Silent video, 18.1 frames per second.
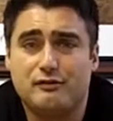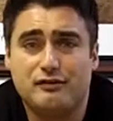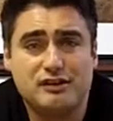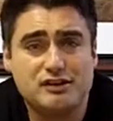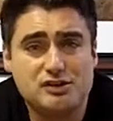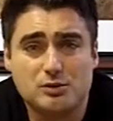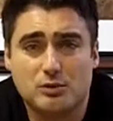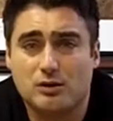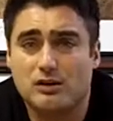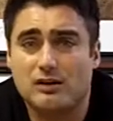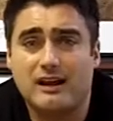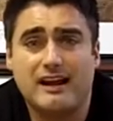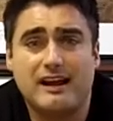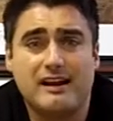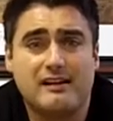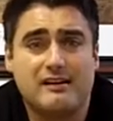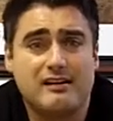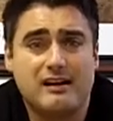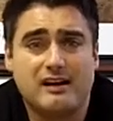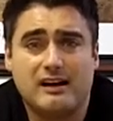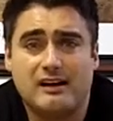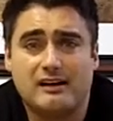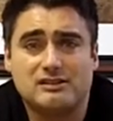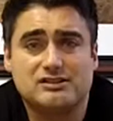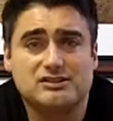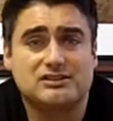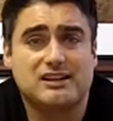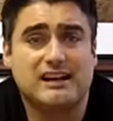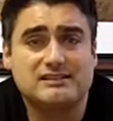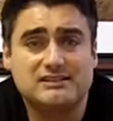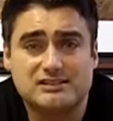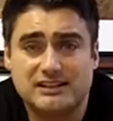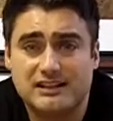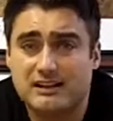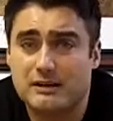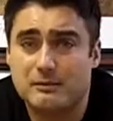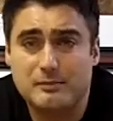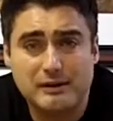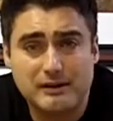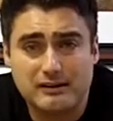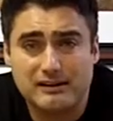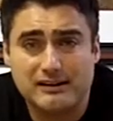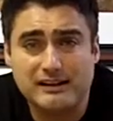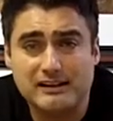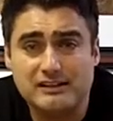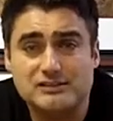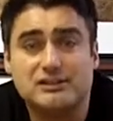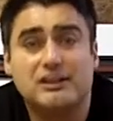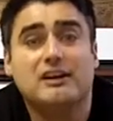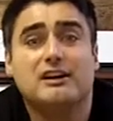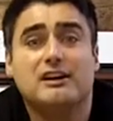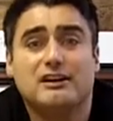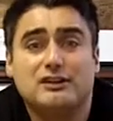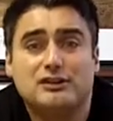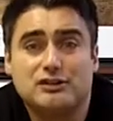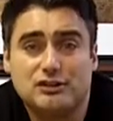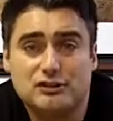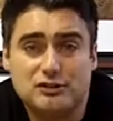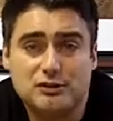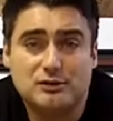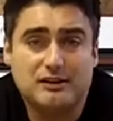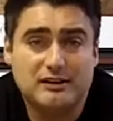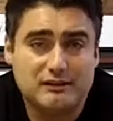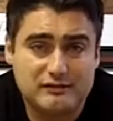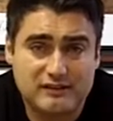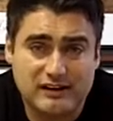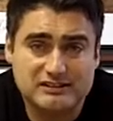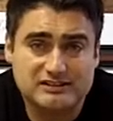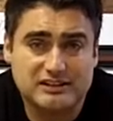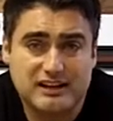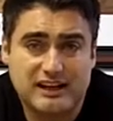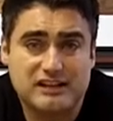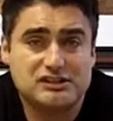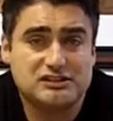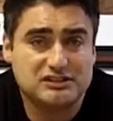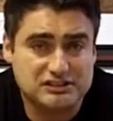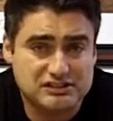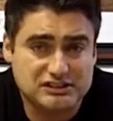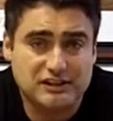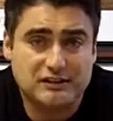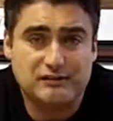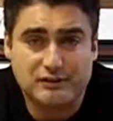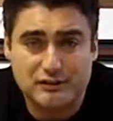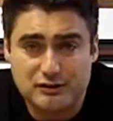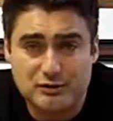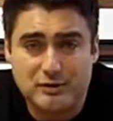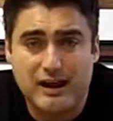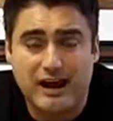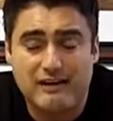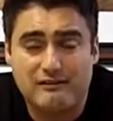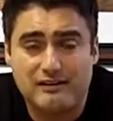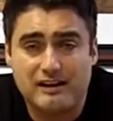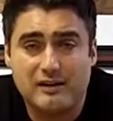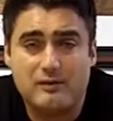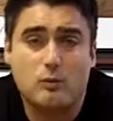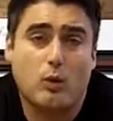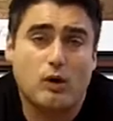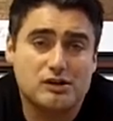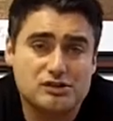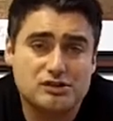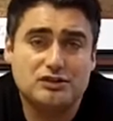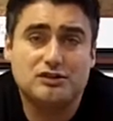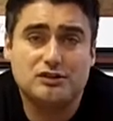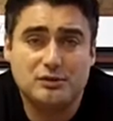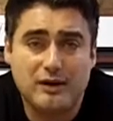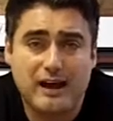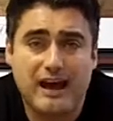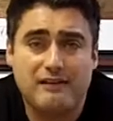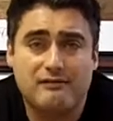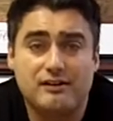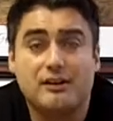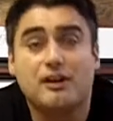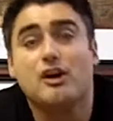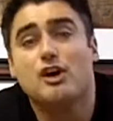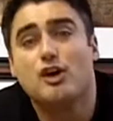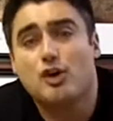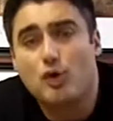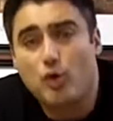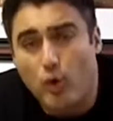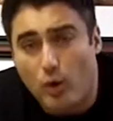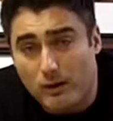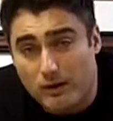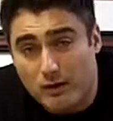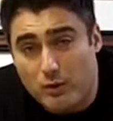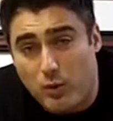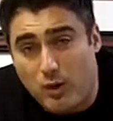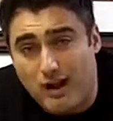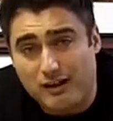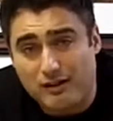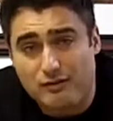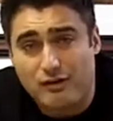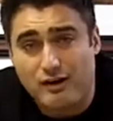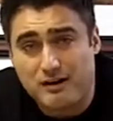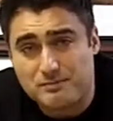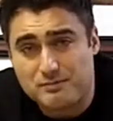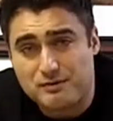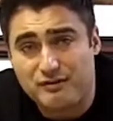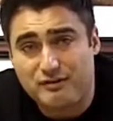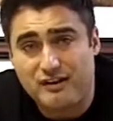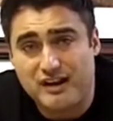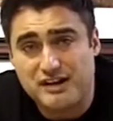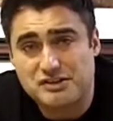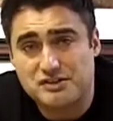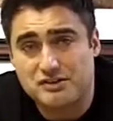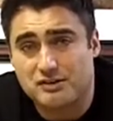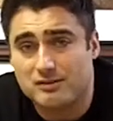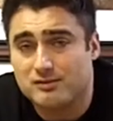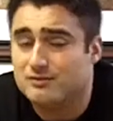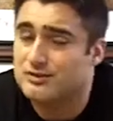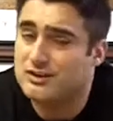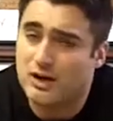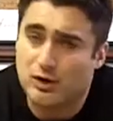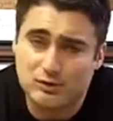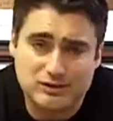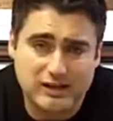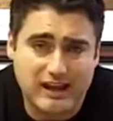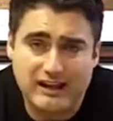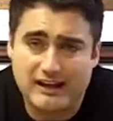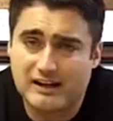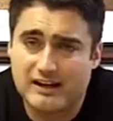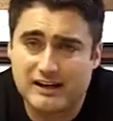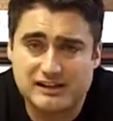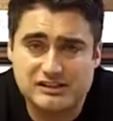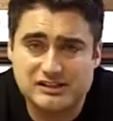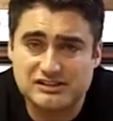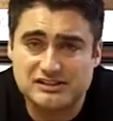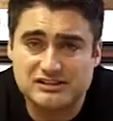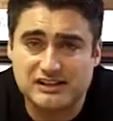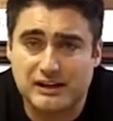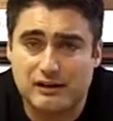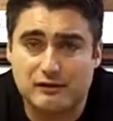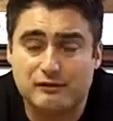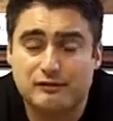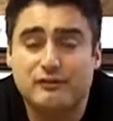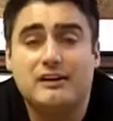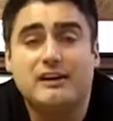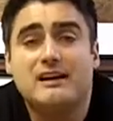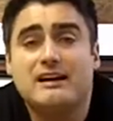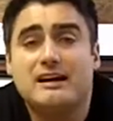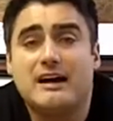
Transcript: visual and sensing abilities to do the investigation to see if you do have it. And once you do have it, call a qualified professional. Don't take it on yourself.